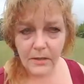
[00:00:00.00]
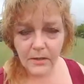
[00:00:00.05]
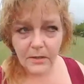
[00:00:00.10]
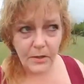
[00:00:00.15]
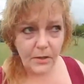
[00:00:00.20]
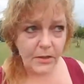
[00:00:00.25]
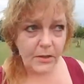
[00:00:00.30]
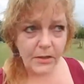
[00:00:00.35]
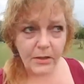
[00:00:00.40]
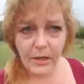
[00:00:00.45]

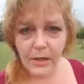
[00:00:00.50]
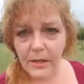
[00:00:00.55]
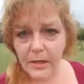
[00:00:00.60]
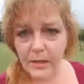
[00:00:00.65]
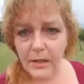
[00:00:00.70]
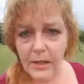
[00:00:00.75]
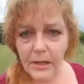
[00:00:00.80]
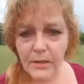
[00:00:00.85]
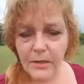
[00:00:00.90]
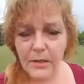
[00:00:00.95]
During
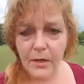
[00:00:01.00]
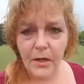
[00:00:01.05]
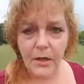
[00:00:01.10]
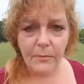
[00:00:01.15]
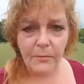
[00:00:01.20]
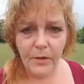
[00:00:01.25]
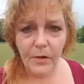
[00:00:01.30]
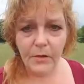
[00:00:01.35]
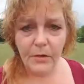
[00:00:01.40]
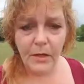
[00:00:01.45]
these
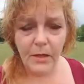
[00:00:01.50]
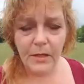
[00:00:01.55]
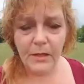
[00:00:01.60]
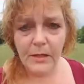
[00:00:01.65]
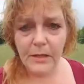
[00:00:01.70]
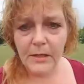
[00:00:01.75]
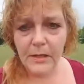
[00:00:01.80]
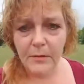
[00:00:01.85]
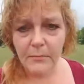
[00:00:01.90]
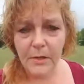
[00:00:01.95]
turbulent,
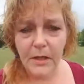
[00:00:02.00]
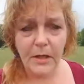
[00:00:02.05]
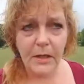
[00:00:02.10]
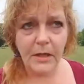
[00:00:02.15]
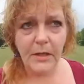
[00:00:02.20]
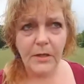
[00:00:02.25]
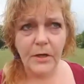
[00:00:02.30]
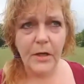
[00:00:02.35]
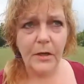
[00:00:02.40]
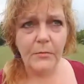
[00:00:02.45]

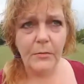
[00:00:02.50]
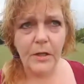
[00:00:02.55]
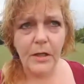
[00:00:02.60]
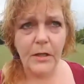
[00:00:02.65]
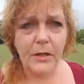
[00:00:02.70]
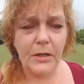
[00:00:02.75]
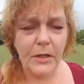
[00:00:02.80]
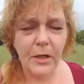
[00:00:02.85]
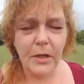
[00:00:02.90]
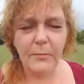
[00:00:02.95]
seemingly
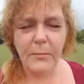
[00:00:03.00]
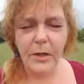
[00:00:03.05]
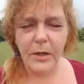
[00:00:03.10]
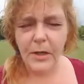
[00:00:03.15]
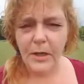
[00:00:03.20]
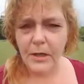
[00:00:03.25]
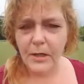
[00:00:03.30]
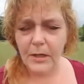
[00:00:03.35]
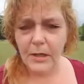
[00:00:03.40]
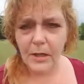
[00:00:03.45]

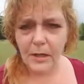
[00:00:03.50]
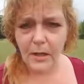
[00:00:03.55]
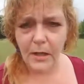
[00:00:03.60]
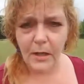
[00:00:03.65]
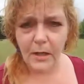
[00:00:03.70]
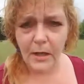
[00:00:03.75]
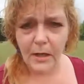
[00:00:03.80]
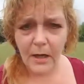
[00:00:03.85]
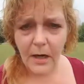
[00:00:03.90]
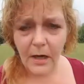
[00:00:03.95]
turbulent
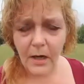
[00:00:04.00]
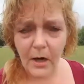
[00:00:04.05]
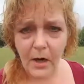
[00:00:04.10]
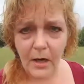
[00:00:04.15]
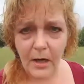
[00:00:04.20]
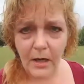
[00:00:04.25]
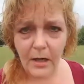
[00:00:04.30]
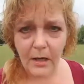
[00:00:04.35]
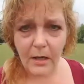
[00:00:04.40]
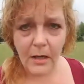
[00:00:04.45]
and
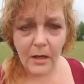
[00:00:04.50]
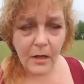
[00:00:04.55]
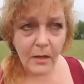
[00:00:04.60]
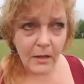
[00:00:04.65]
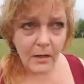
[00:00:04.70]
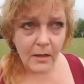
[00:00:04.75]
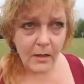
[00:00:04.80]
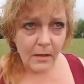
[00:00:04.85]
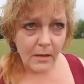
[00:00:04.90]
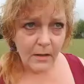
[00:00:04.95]
chaotic
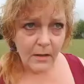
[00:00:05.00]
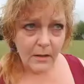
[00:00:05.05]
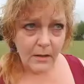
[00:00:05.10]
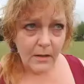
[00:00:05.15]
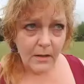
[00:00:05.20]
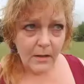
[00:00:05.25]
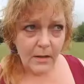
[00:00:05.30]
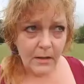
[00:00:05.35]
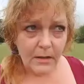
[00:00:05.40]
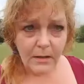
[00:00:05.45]

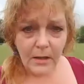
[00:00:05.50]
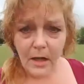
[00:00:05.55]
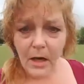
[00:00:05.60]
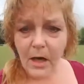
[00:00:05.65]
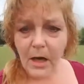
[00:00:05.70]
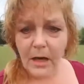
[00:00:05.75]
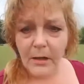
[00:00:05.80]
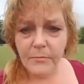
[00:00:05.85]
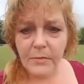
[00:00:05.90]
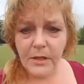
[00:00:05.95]

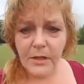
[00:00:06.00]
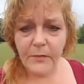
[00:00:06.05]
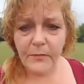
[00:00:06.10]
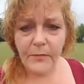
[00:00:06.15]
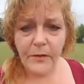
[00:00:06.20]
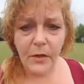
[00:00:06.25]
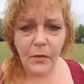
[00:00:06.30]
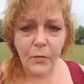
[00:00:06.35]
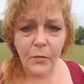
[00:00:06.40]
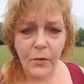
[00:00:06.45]
times, if
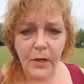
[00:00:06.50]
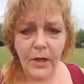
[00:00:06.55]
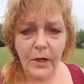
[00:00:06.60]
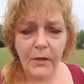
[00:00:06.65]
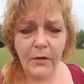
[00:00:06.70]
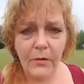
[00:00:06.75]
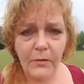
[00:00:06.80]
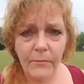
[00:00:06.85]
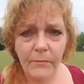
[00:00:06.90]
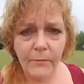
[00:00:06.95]
you
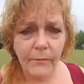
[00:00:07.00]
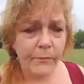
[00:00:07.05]
will,